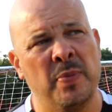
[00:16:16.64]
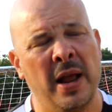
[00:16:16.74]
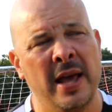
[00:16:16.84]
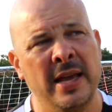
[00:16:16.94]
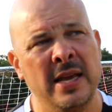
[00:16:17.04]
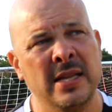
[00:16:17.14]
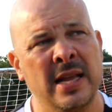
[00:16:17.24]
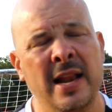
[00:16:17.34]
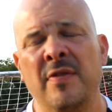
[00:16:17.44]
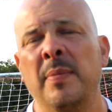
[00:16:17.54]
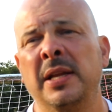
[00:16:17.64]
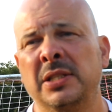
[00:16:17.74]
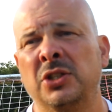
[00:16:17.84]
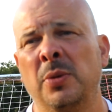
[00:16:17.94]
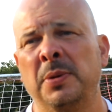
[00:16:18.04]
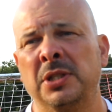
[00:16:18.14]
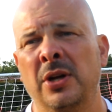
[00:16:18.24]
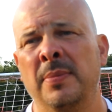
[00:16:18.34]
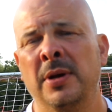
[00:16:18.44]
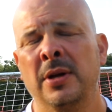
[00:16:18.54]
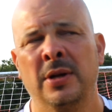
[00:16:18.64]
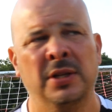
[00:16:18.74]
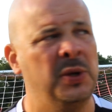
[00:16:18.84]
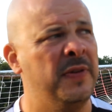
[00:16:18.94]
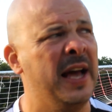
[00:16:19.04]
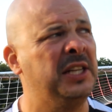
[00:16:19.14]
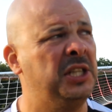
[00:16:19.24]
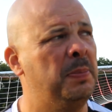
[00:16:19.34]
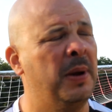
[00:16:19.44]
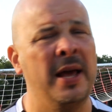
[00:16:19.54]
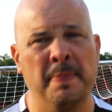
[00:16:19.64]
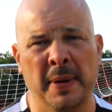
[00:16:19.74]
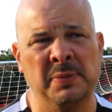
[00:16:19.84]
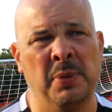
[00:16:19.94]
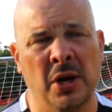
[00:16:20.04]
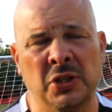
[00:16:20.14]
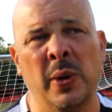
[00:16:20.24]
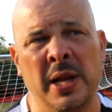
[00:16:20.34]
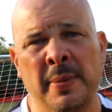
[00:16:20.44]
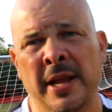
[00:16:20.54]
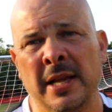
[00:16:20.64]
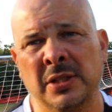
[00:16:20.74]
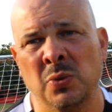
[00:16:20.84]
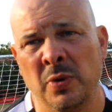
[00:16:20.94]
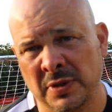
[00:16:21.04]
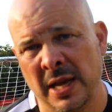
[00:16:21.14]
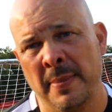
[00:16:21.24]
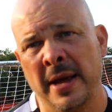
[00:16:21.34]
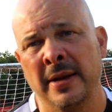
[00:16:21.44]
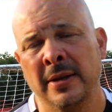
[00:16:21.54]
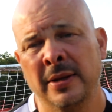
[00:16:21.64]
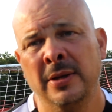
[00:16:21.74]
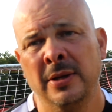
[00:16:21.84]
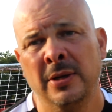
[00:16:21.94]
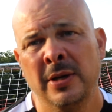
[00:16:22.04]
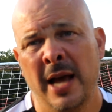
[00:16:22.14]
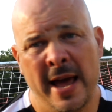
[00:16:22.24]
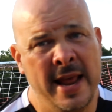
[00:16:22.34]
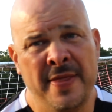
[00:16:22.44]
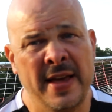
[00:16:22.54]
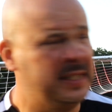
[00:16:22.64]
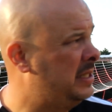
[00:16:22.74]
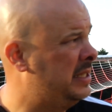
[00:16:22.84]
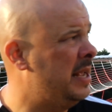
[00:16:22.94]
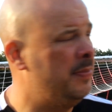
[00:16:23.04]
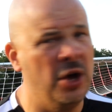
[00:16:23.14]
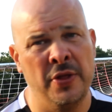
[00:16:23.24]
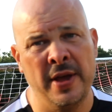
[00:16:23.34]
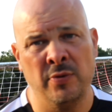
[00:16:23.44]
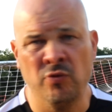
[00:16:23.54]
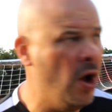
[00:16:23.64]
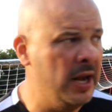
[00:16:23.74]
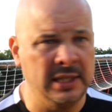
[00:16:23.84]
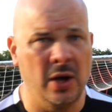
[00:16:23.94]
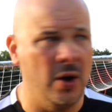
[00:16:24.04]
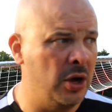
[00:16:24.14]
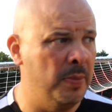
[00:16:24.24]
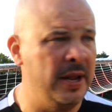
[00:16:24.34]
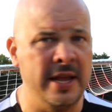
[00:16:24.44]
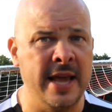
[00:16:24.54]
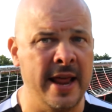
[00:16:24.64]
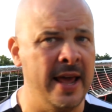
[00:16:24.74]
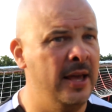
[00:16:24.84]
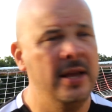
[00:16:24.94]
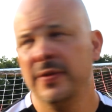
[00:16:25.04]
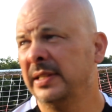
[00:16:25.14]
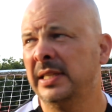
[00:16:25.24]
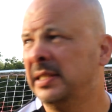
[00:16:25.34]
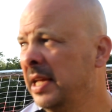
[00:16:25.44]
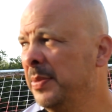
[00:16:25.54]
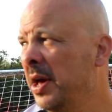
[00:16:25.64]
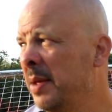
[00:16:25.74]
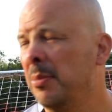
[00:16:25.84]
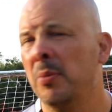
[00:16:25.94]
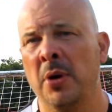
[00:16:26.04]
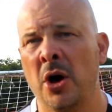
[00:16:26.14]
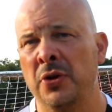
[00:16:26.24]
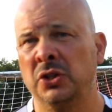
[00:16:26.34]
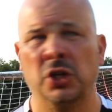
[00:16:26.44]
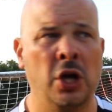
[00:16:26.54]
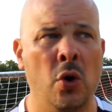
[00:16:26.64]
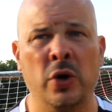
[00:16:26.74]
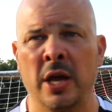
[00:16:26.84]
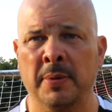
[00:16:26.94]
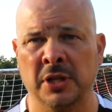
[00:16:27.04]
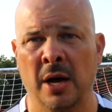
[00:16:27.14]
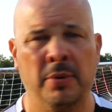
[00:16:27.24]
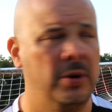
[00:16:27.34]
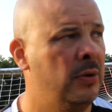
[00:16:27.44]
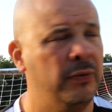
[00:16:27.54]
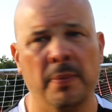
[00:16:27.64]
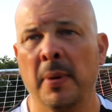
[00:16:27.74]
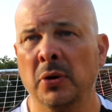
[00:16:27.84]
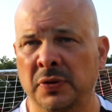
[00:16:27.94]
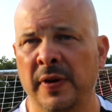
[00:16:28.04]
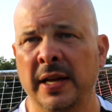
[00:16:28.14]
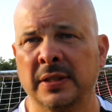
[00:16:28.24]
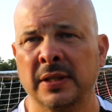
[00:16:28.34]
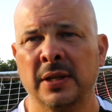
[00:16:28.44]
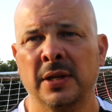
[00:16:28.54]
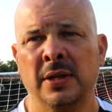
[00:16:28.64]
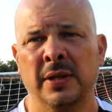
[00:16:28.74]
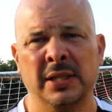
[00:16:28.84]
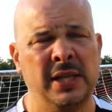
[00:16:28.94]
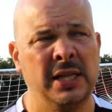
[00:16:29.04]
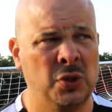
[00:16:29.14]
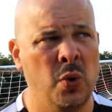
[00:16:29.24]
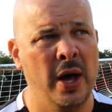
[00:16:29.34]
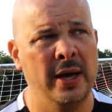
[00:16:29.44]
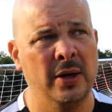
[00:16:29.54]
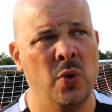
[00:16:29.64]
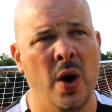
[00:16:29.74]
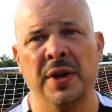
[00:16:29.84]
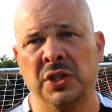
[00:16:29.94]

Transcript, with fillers: played 11 minutes of stoppage time, so we've actually played best part of 20 minutes minutes with 10 yeah. men. And, and, that's the team that are then, rightly so, I completely get it, that's the team that are then bombarding us. The goalkeeper's up for most things. That's, that's quite yeah. quite an